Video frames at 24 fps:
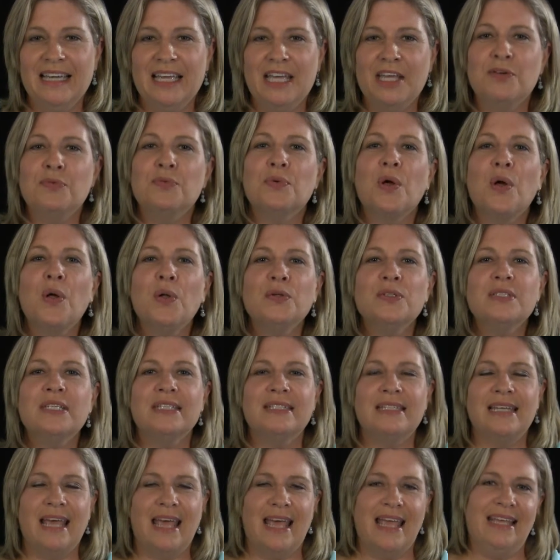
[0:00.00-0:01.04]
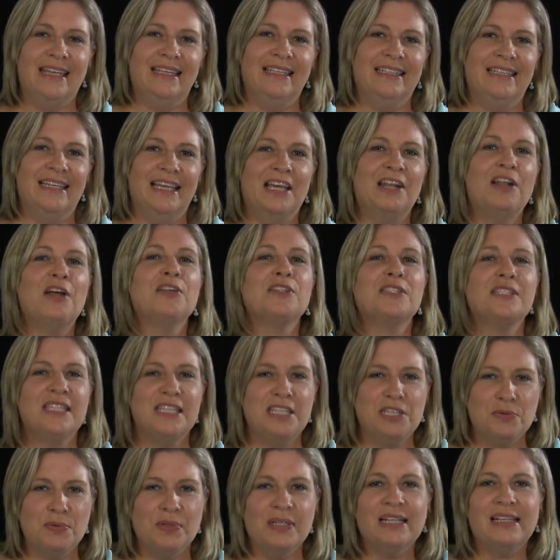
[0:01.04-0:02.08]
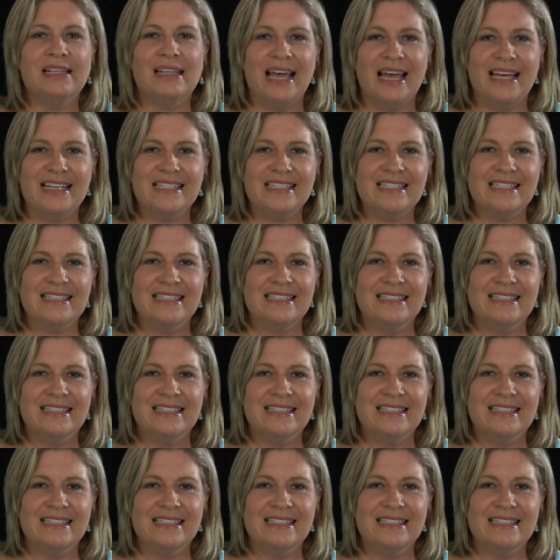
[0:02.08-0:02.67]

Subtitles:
Enroll today, and I'll see you in class.